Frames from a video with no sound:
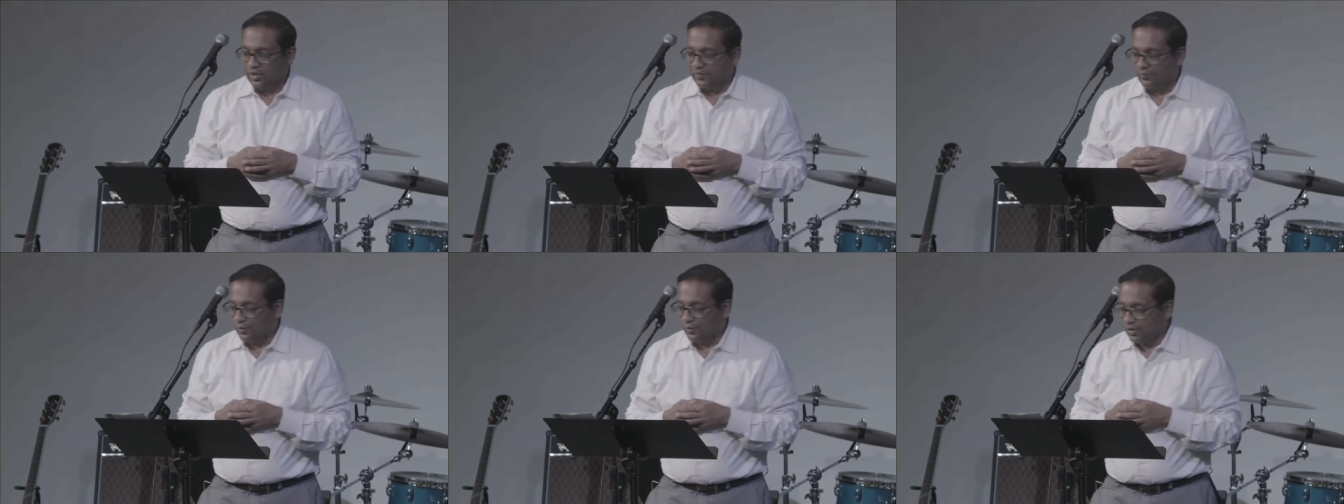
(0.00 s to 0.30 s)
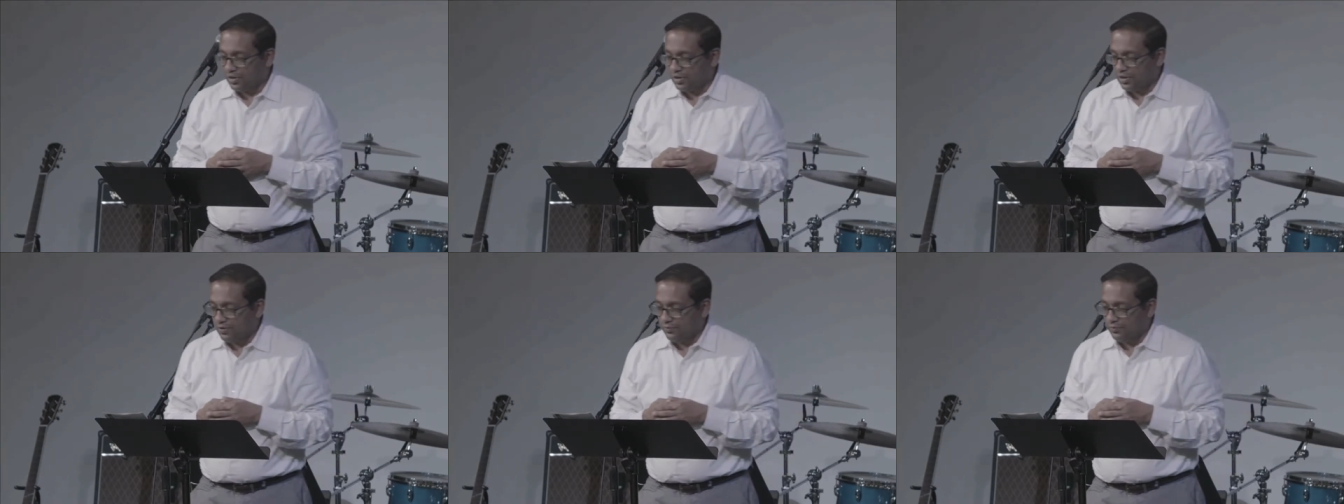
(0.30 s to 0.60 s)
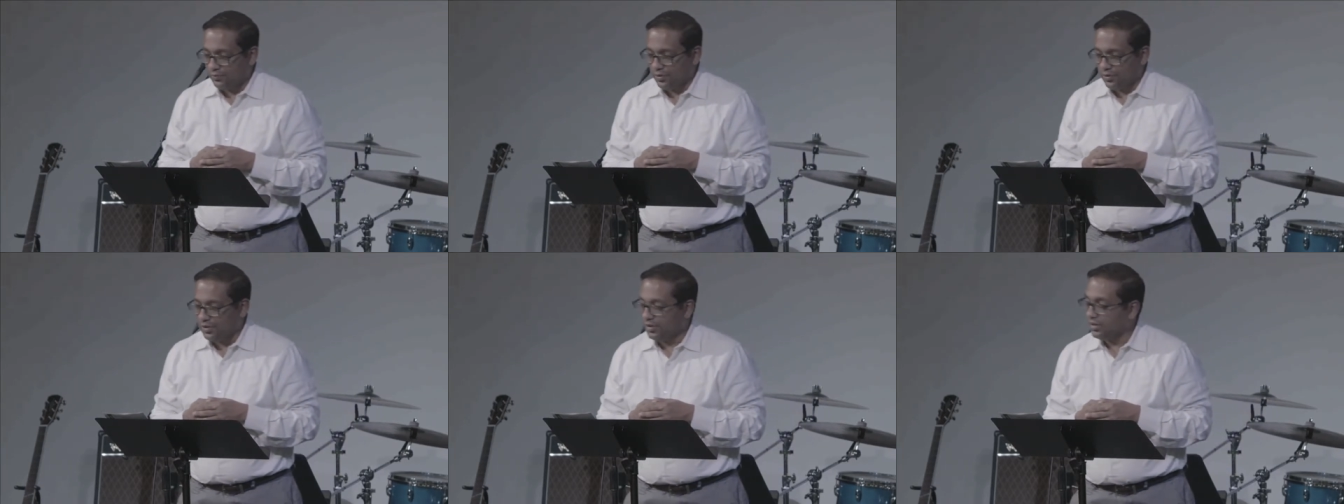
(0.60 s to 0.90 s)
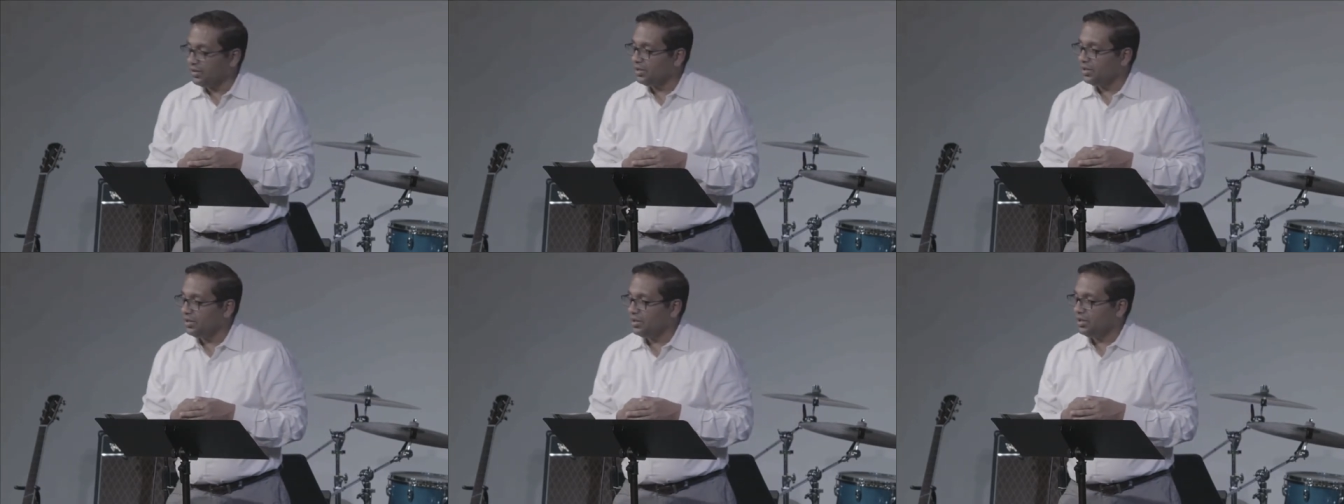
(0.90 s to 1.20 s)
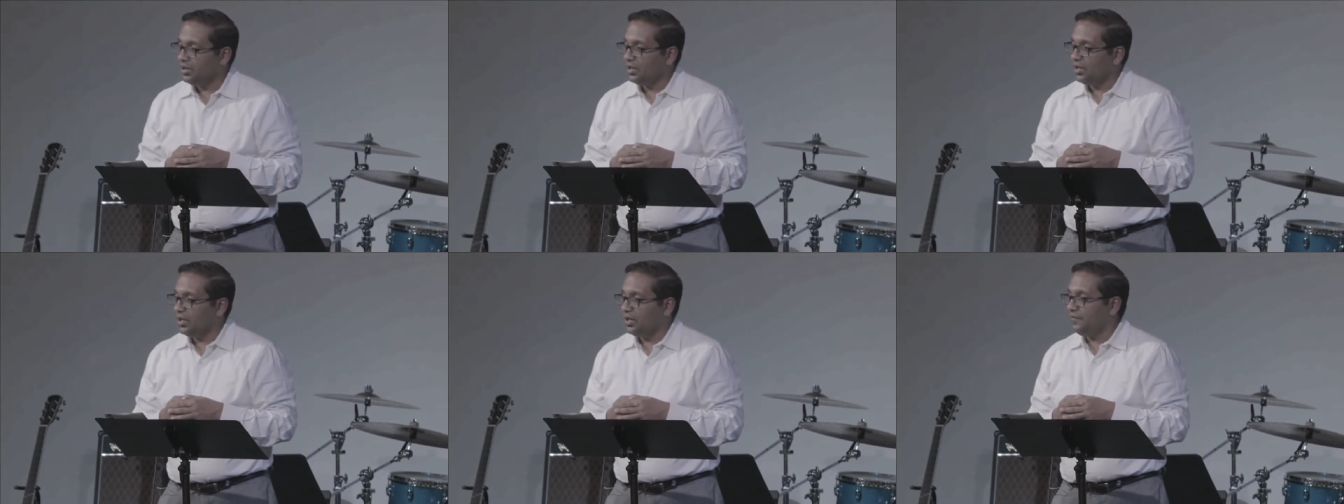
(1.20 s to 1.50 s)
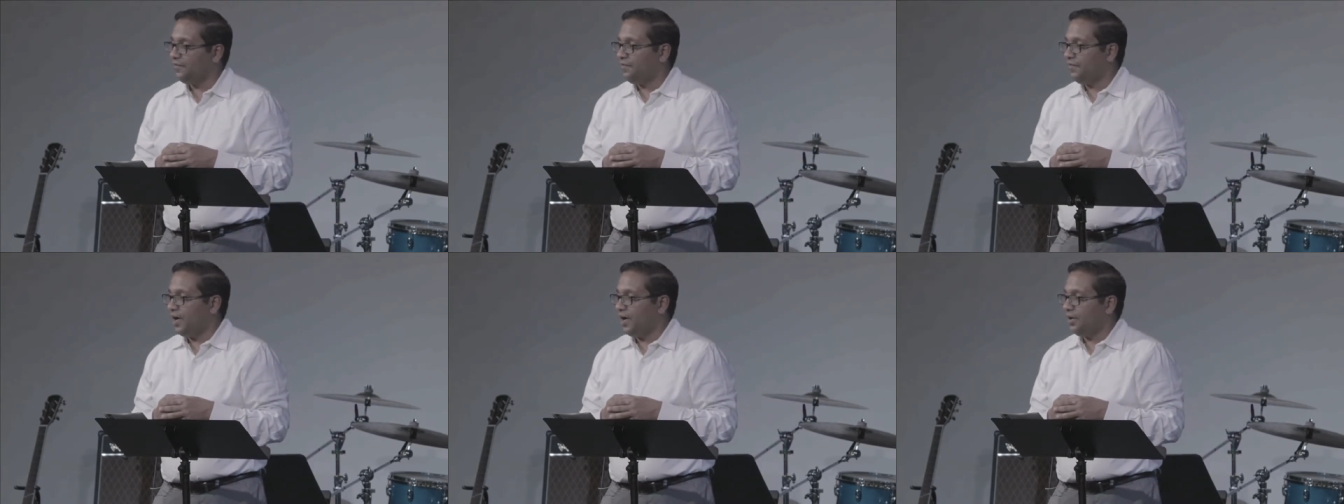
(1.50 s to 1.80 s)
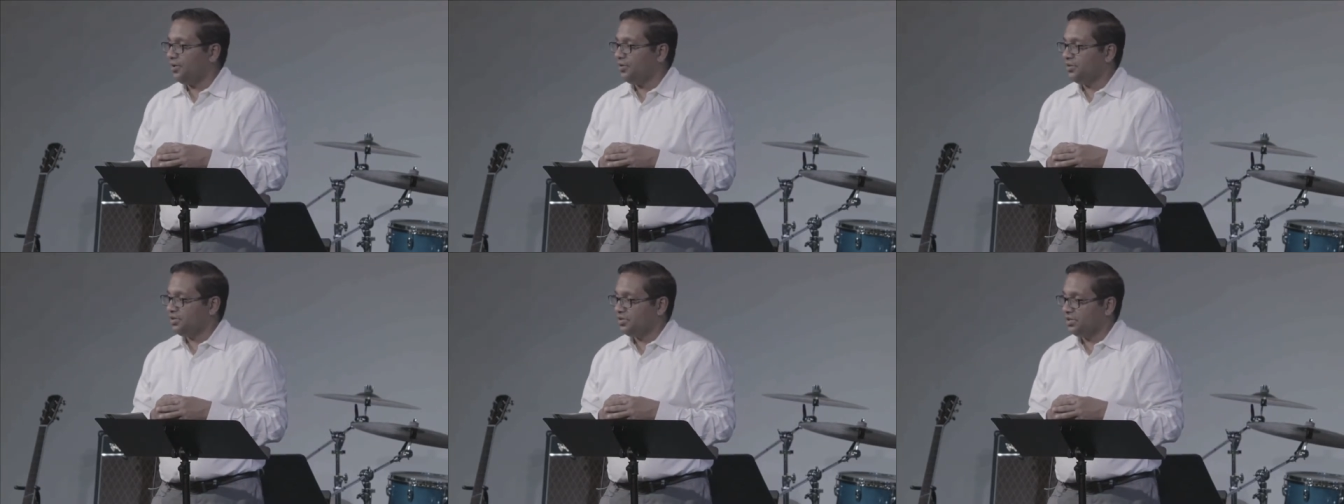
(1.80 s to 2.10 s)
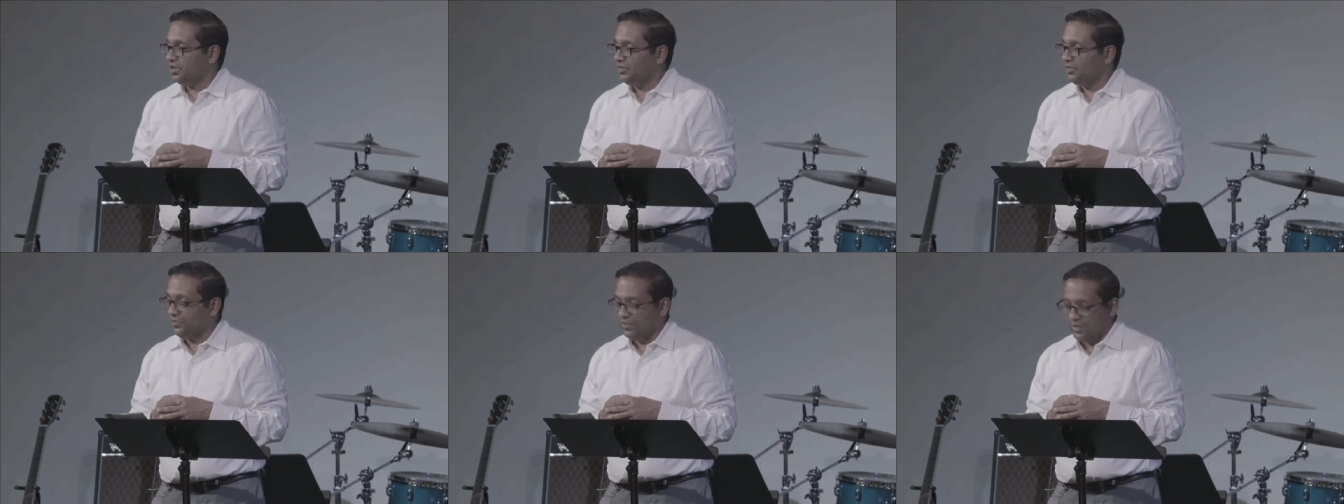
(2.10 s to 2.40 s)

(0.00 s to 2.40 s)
for a covering and fire to give